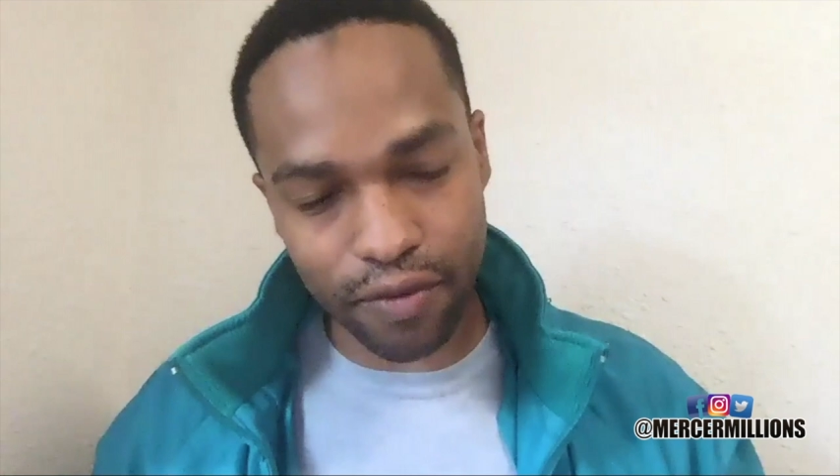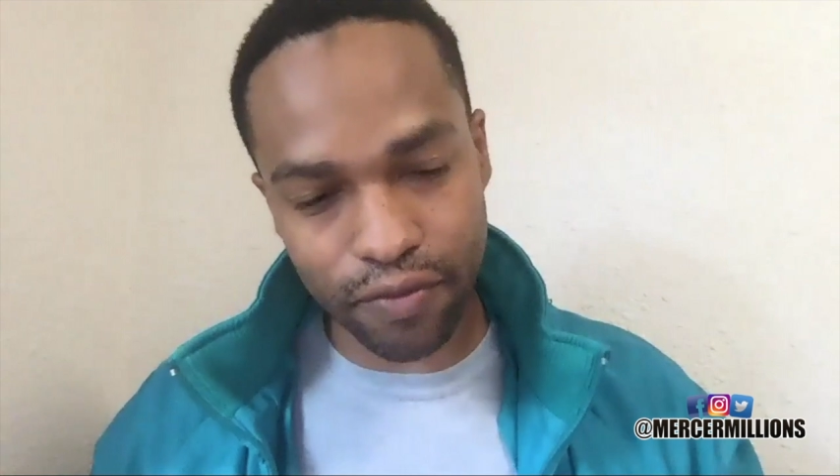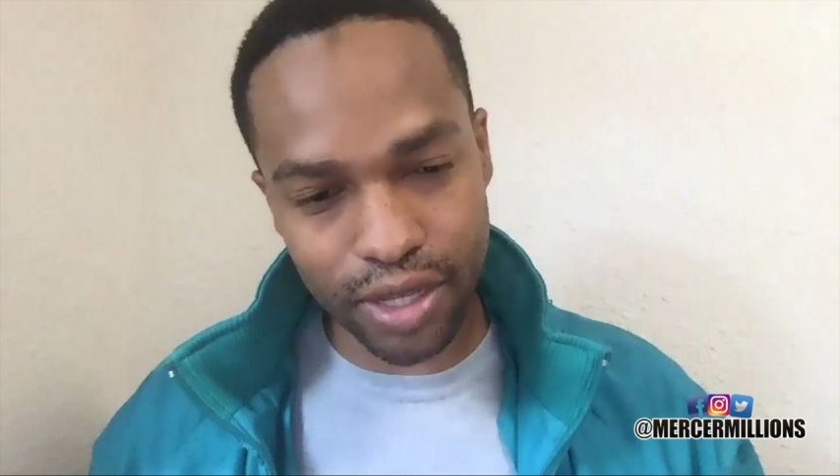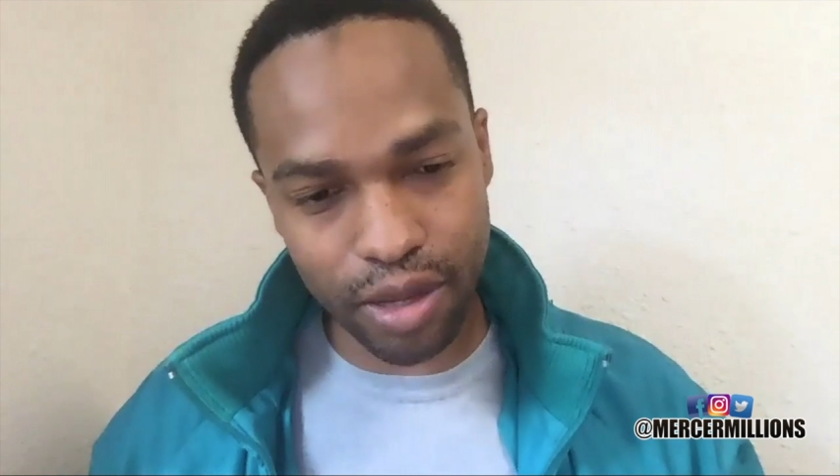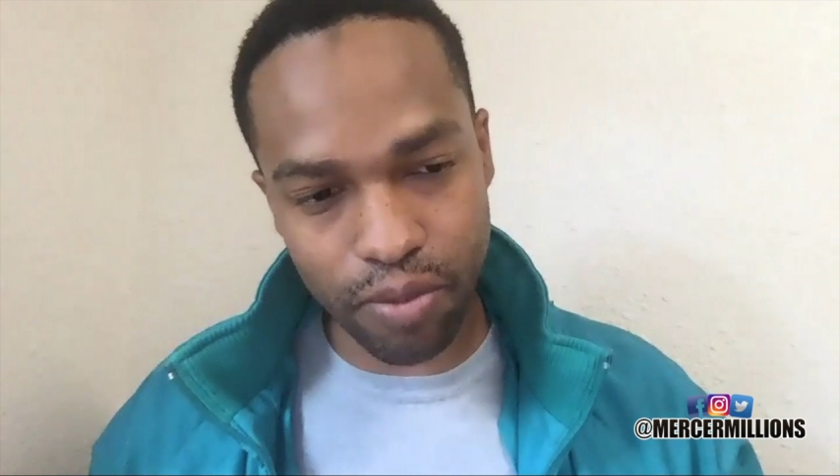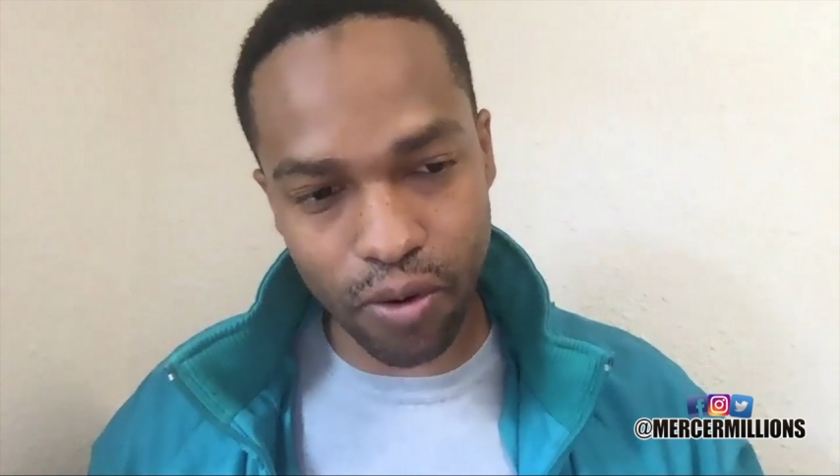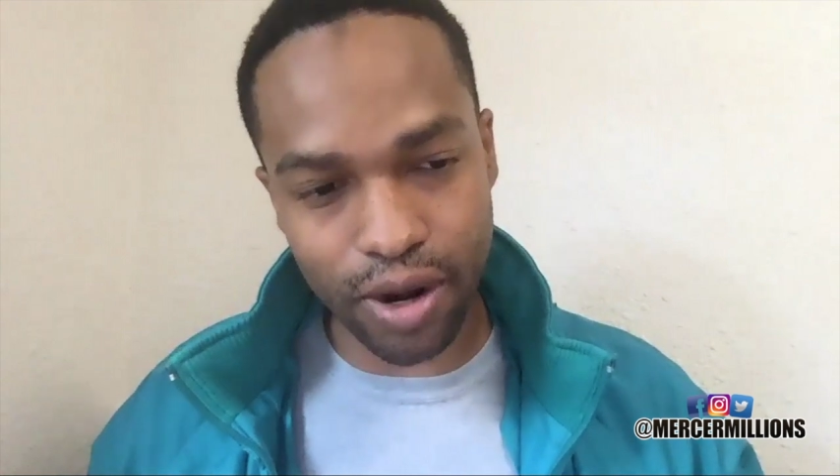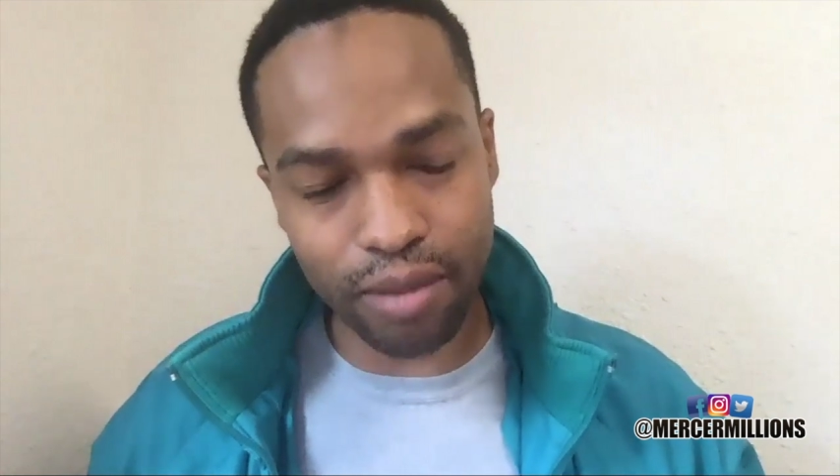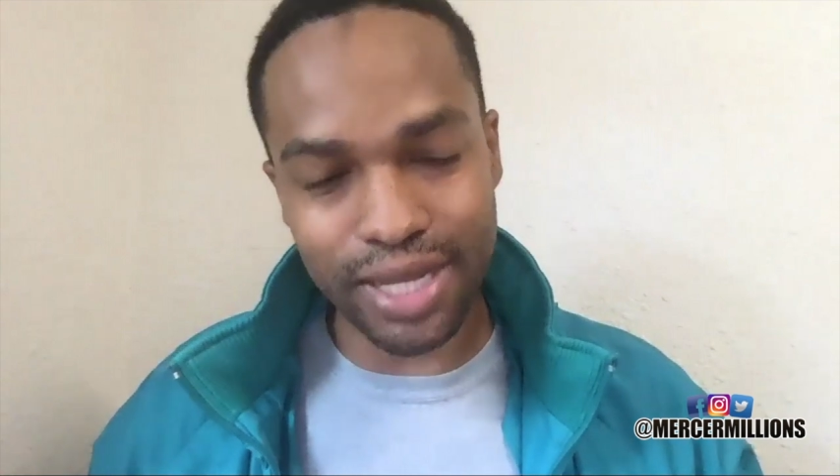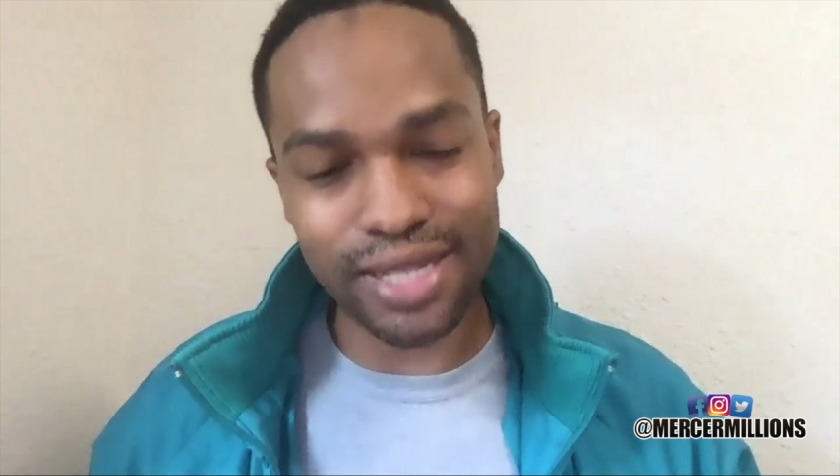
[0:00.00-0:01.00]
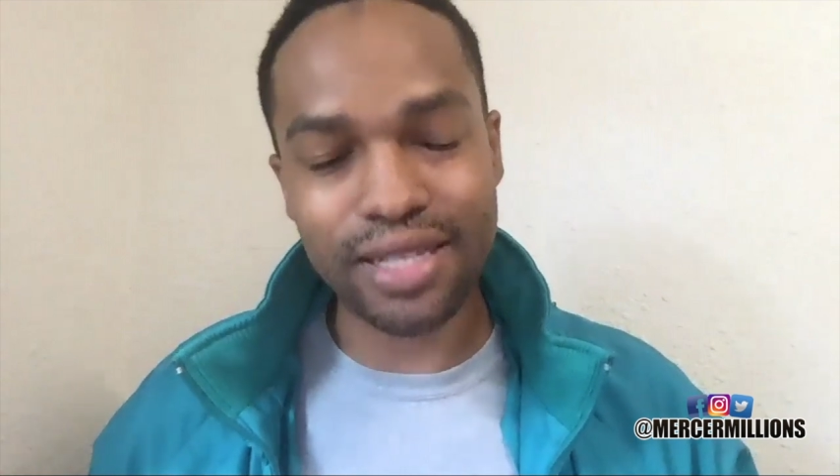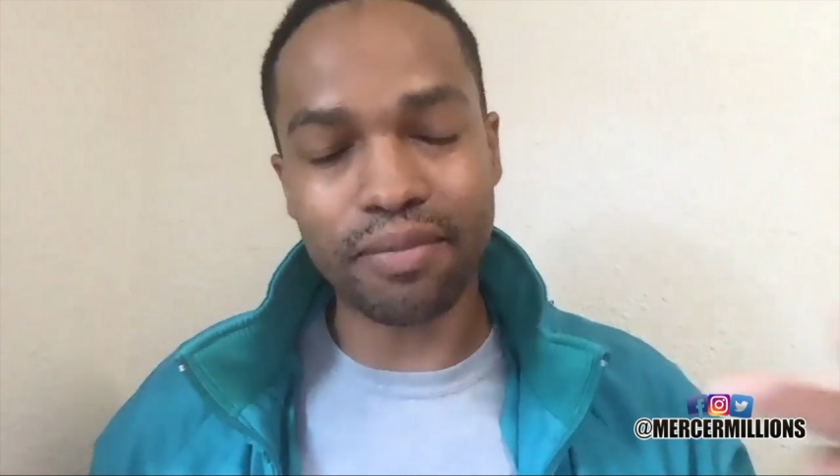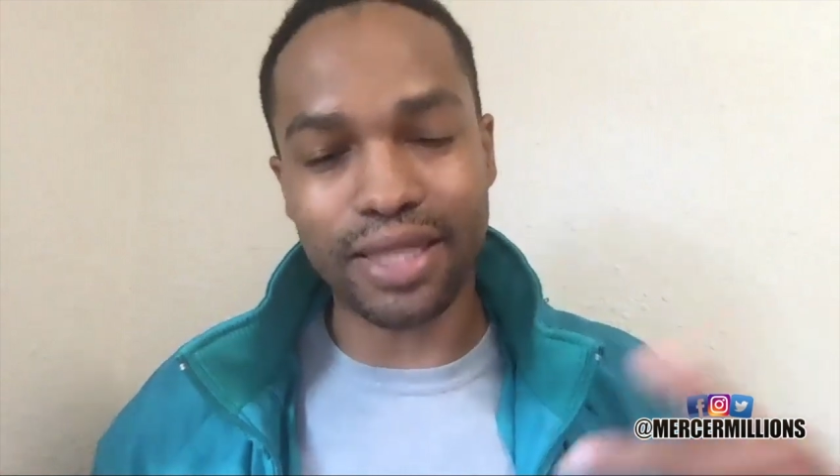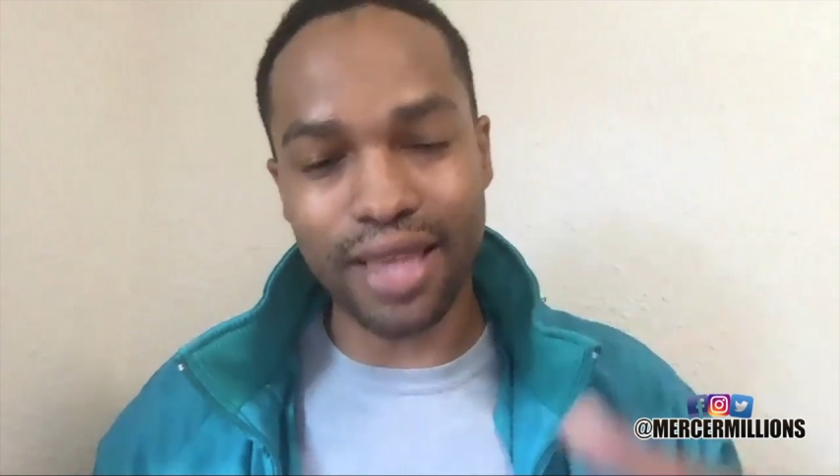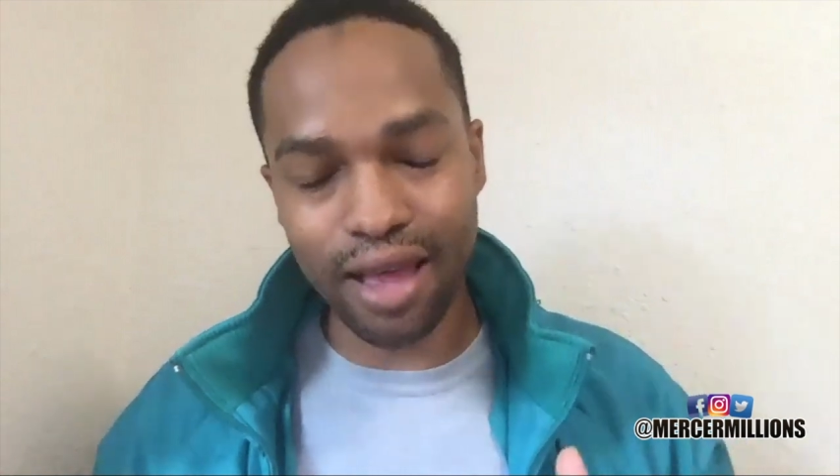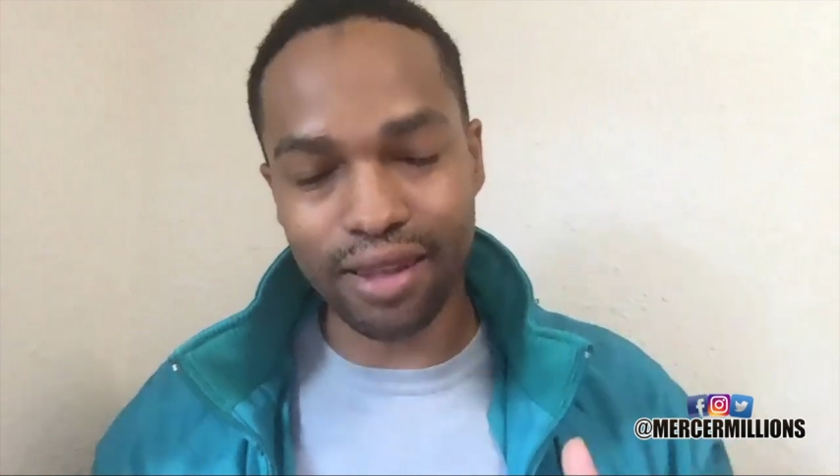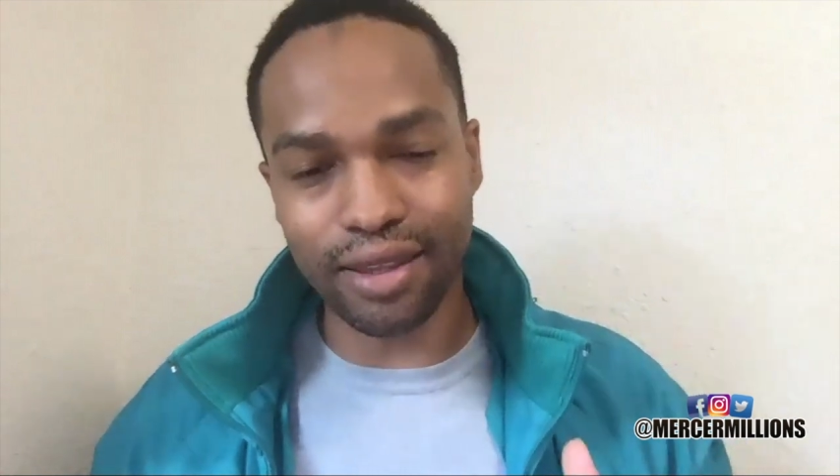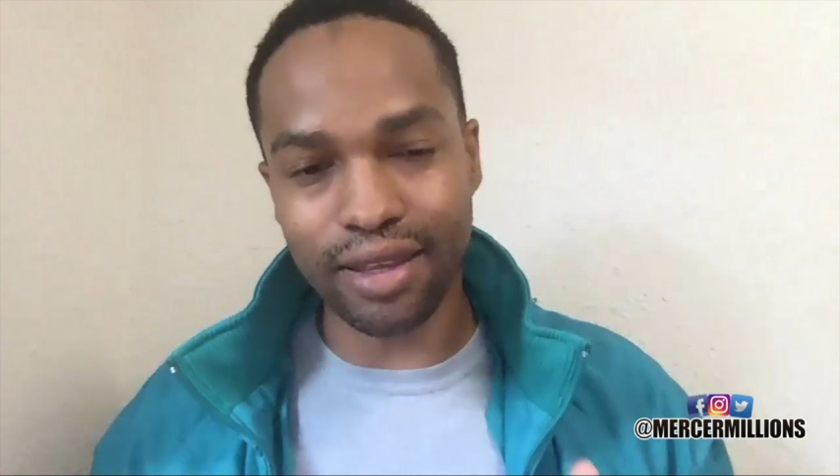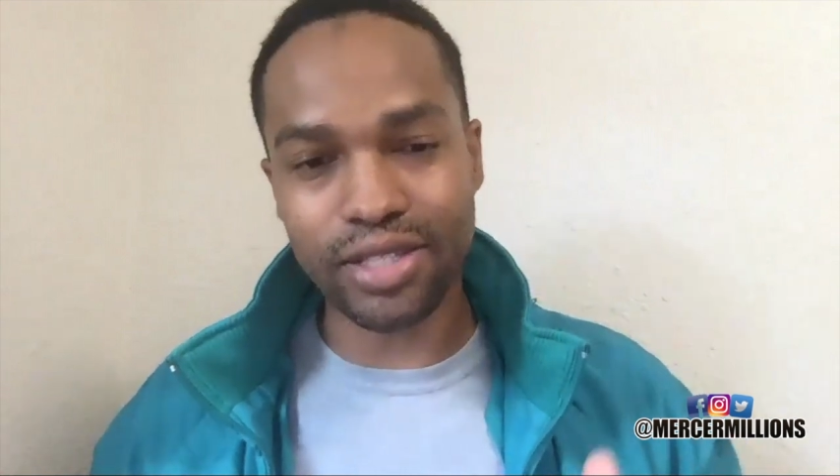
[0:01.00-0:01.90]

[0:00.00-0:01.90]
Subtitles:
affiliate program, and then send me that link.